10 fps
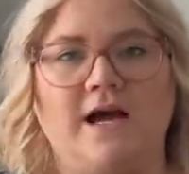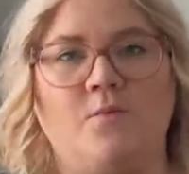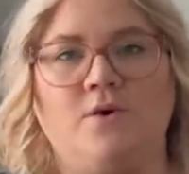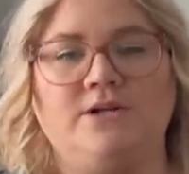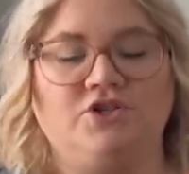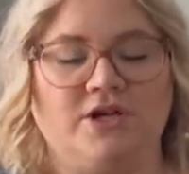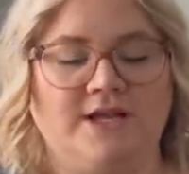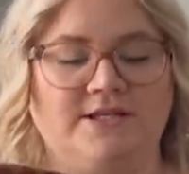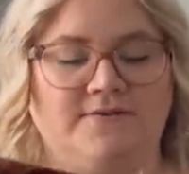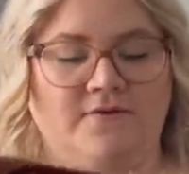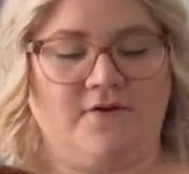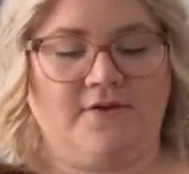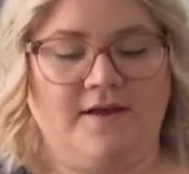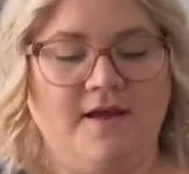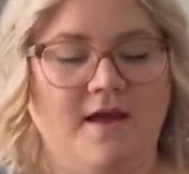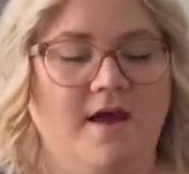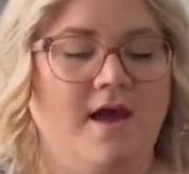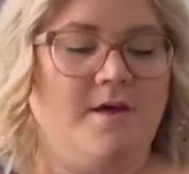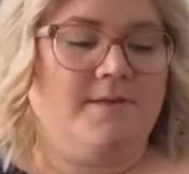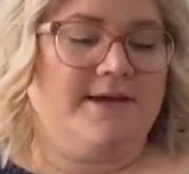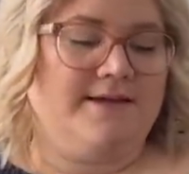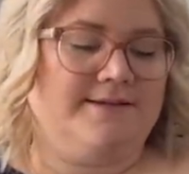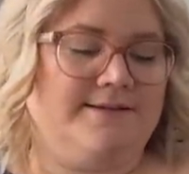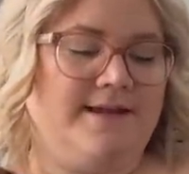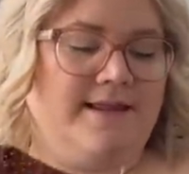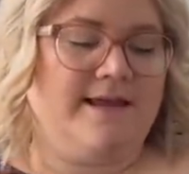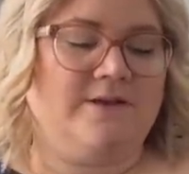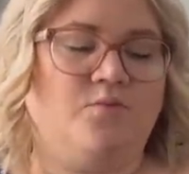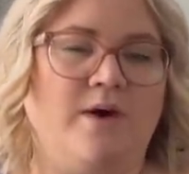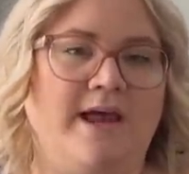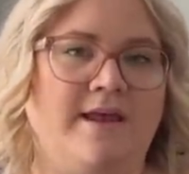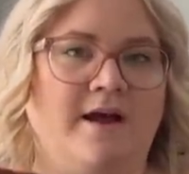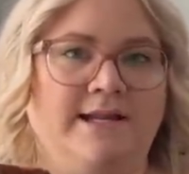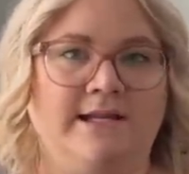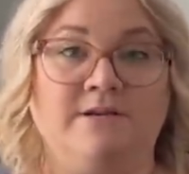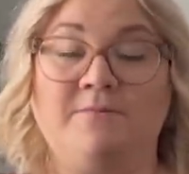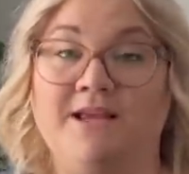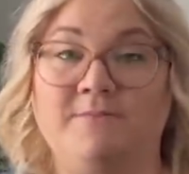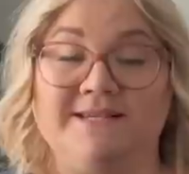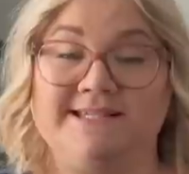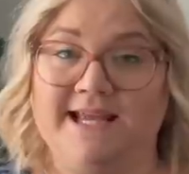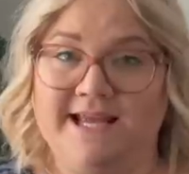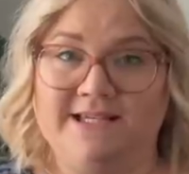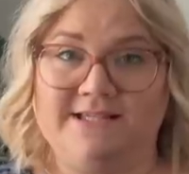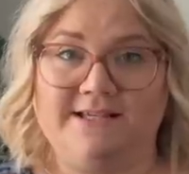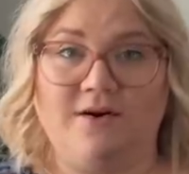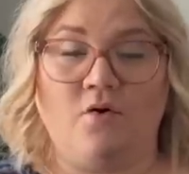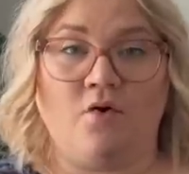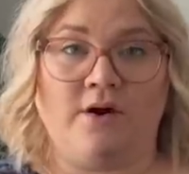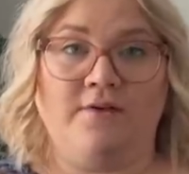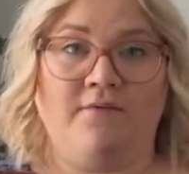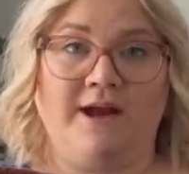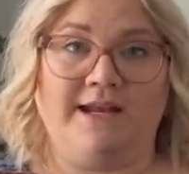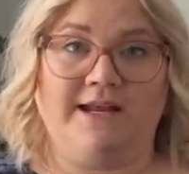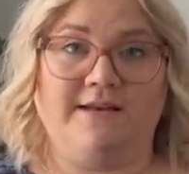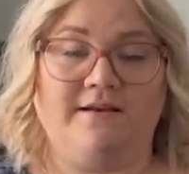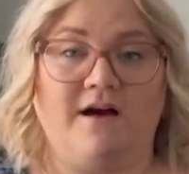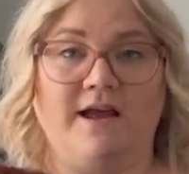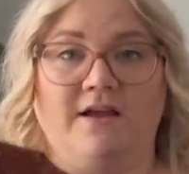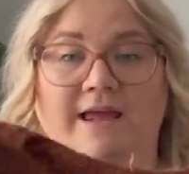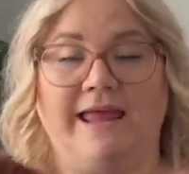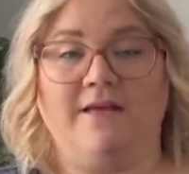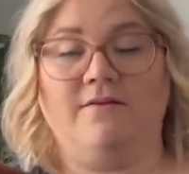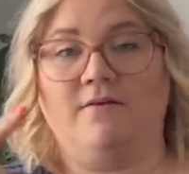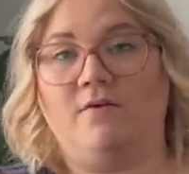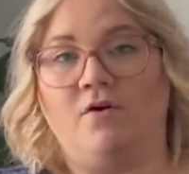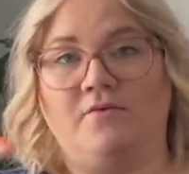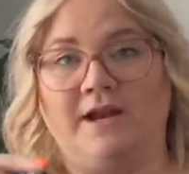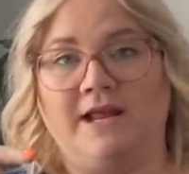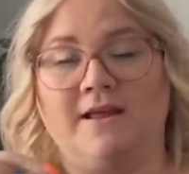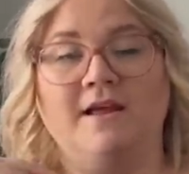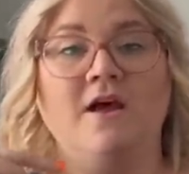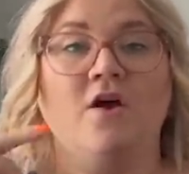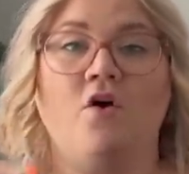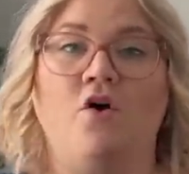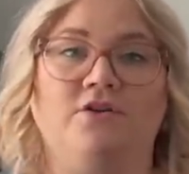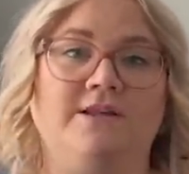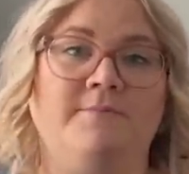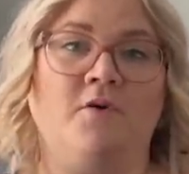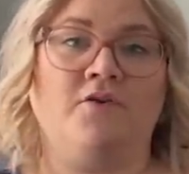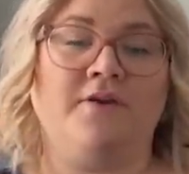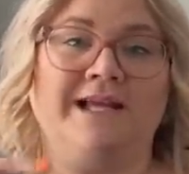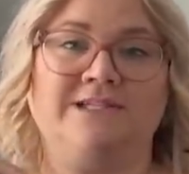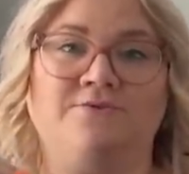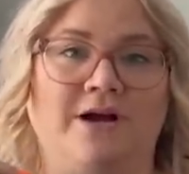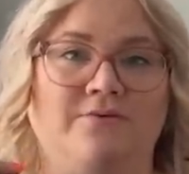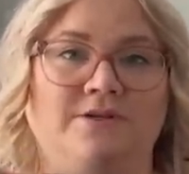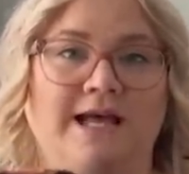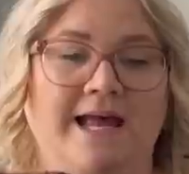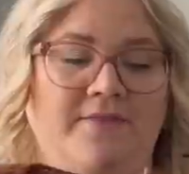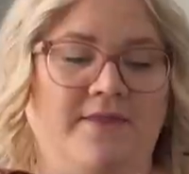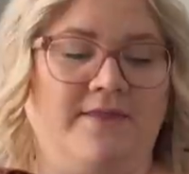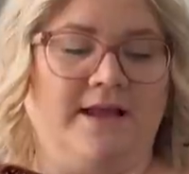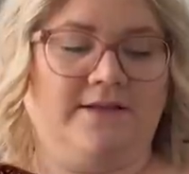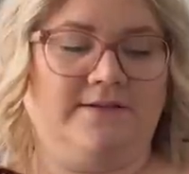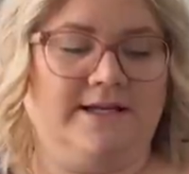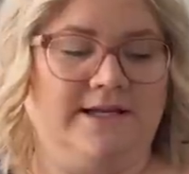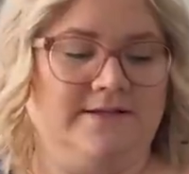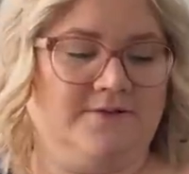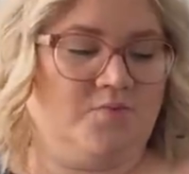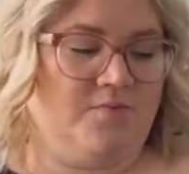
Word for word: I wouldn't change it for a thing because that way I didn't make mistakes or if I did I already caught them on the next round and that didn't